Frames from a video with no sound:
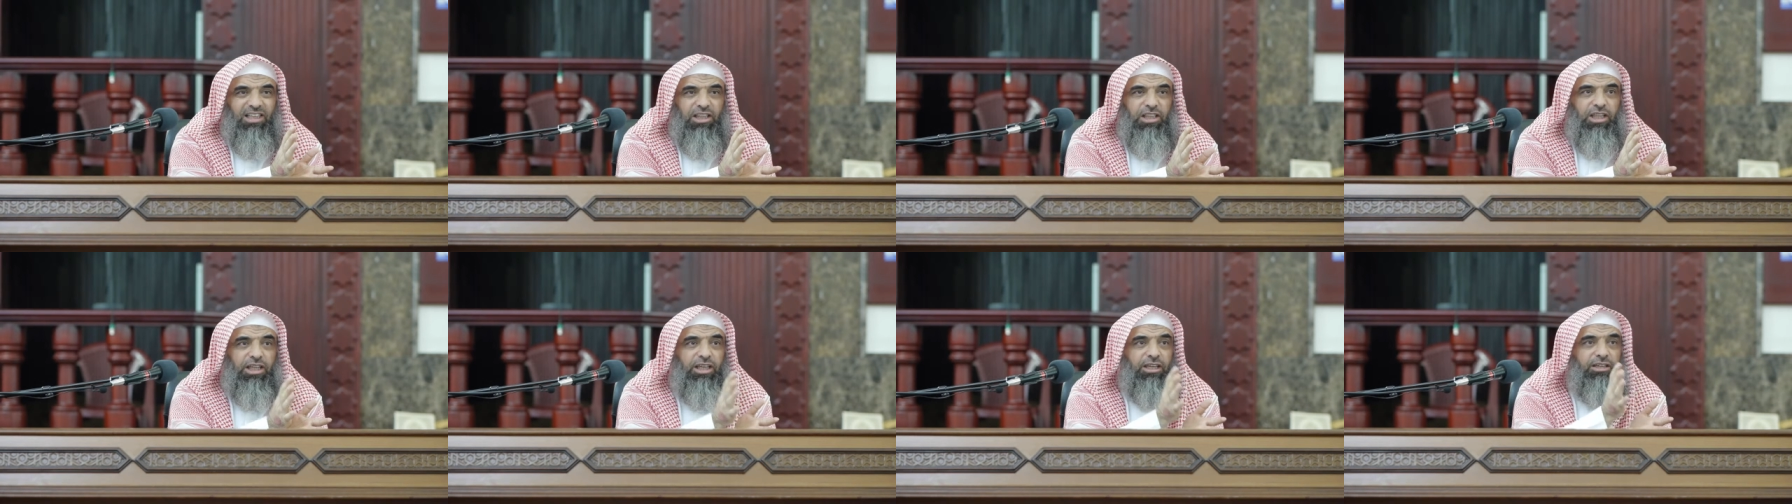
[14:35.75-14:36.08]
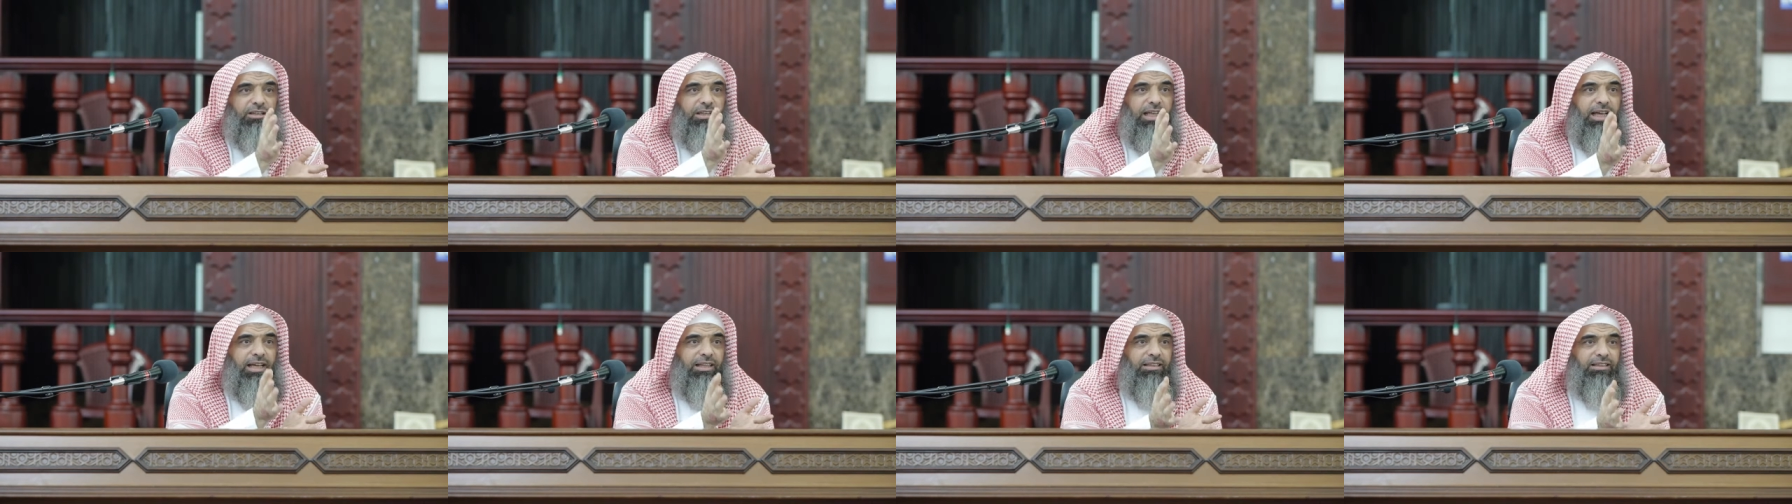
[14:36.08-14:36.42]

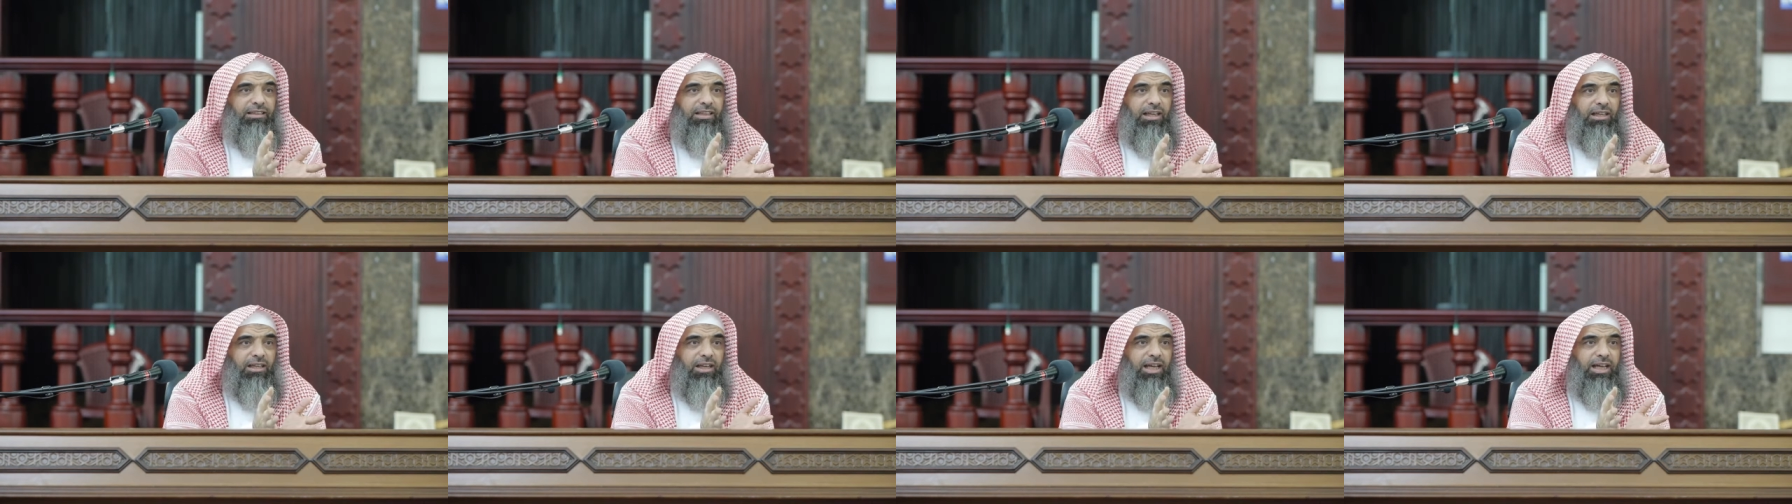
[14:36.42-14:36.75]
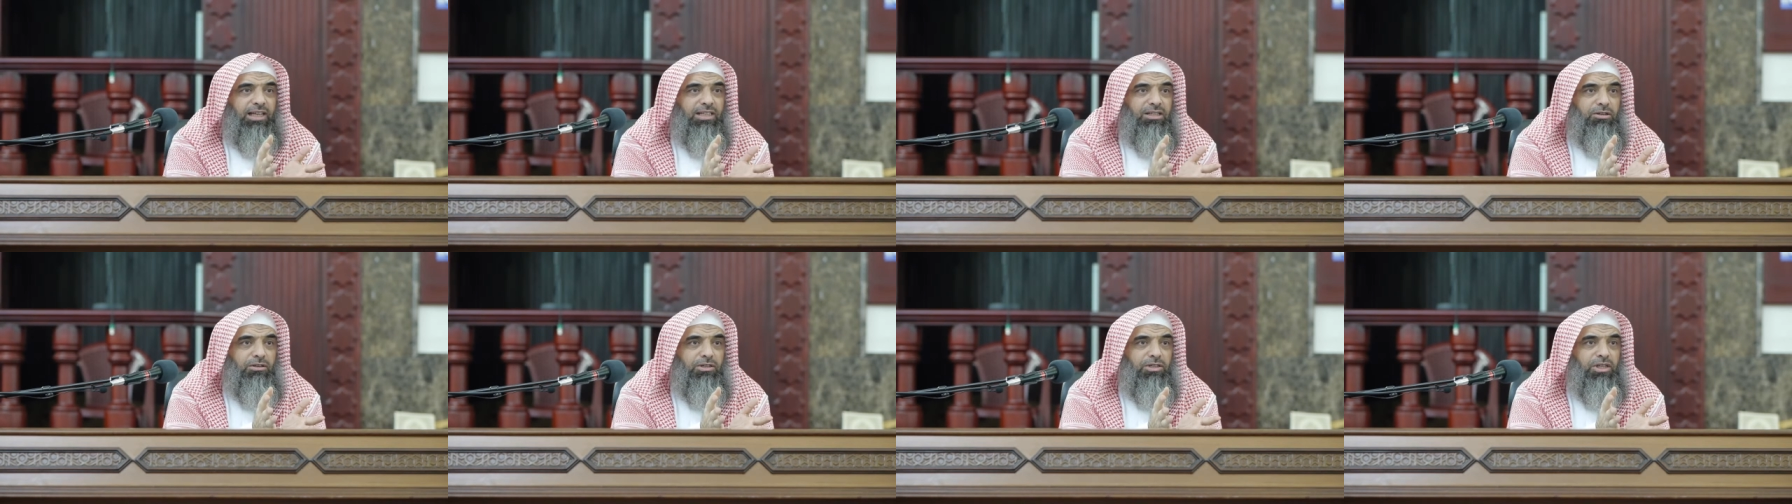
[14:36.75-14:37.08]
thing that
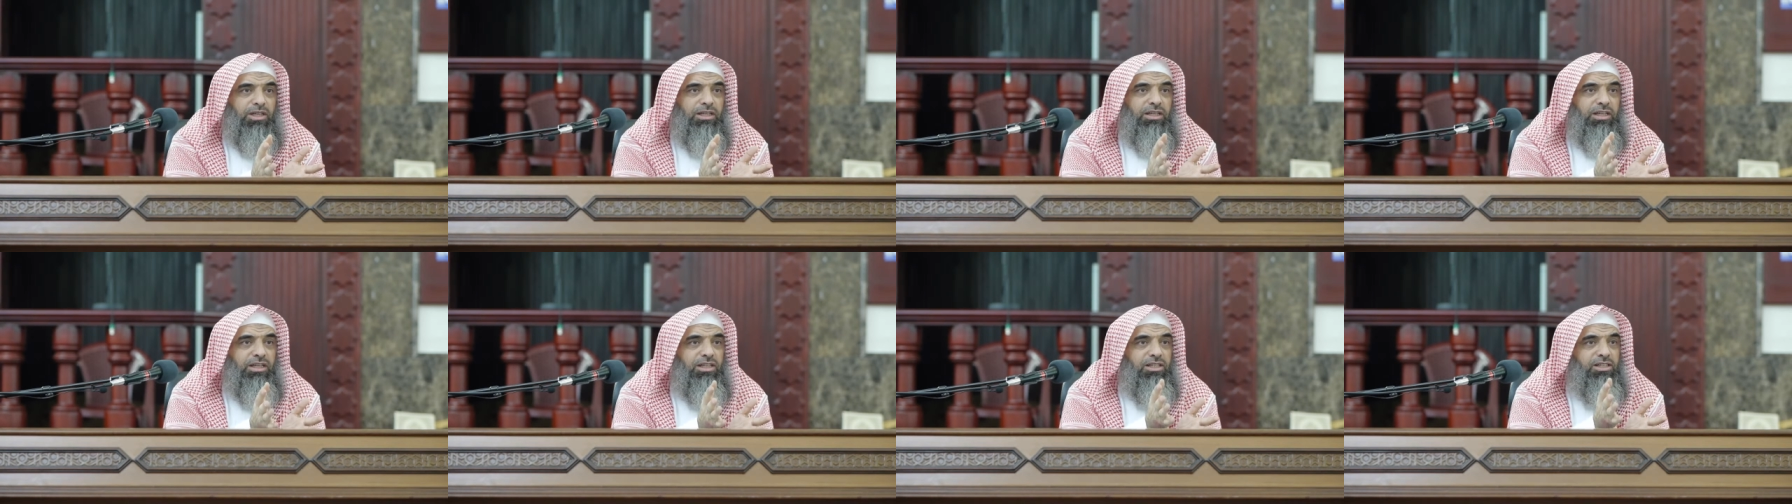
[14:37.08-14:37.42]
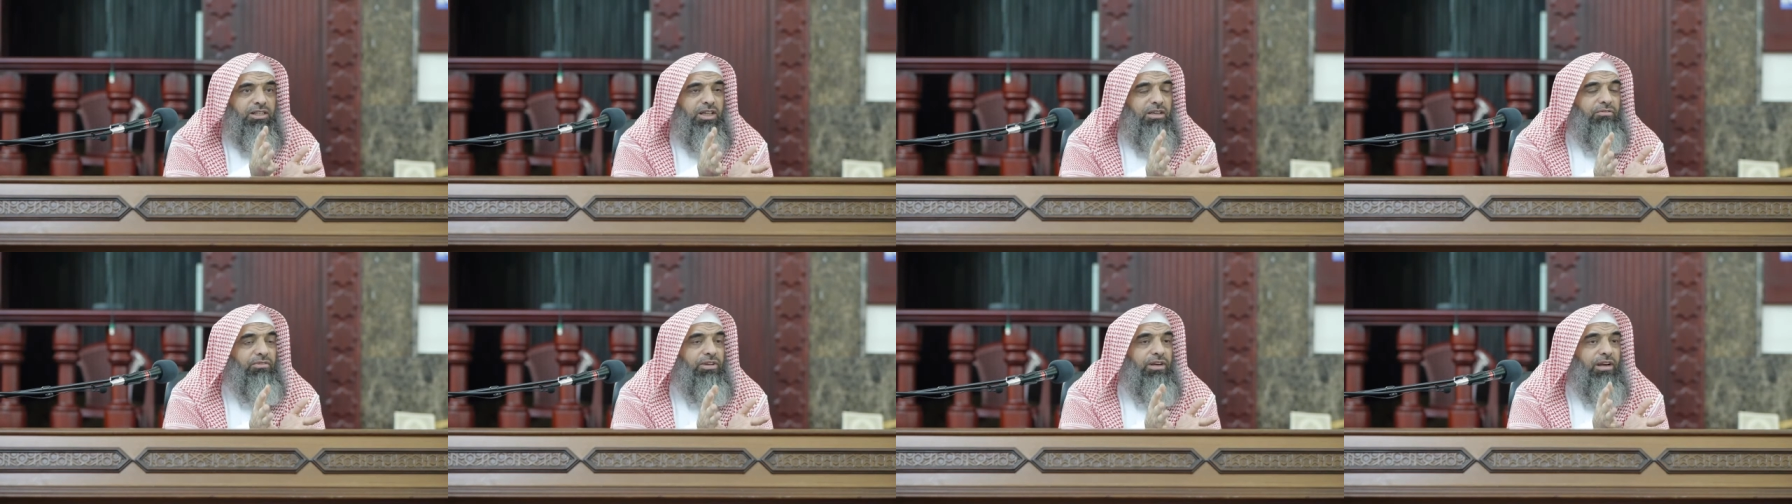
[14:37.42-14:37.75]
Allah Azza wa
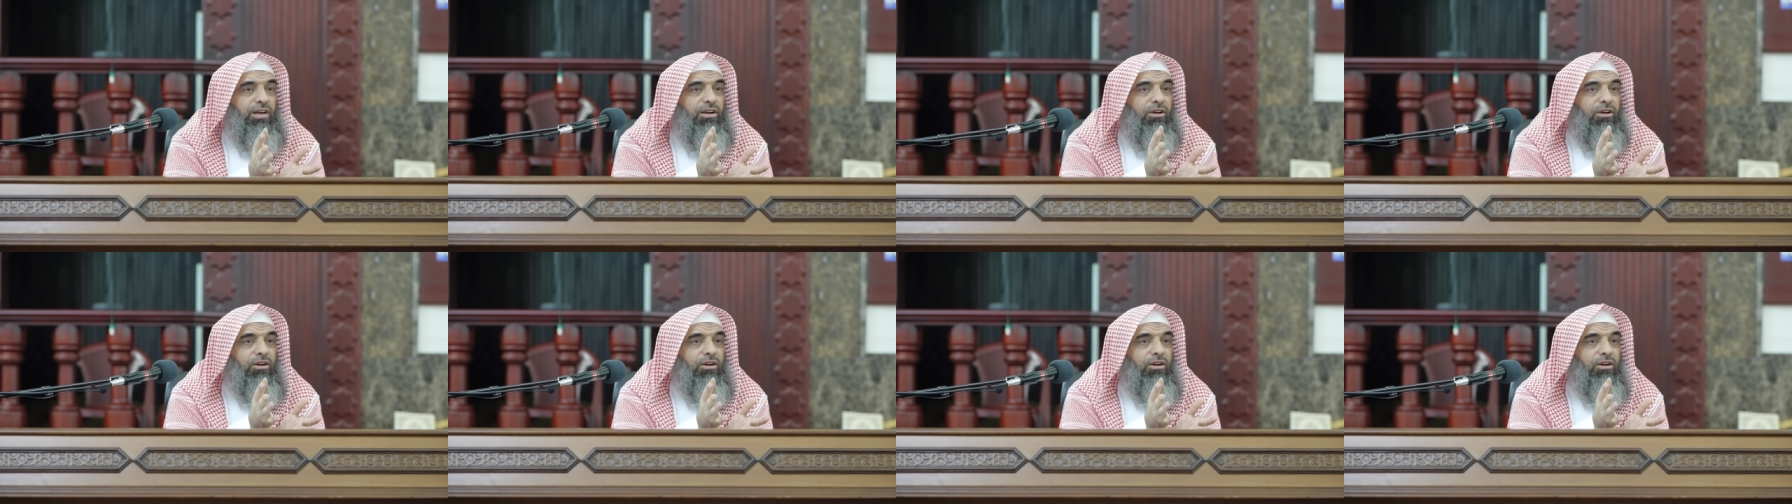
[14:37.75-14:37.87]
is giving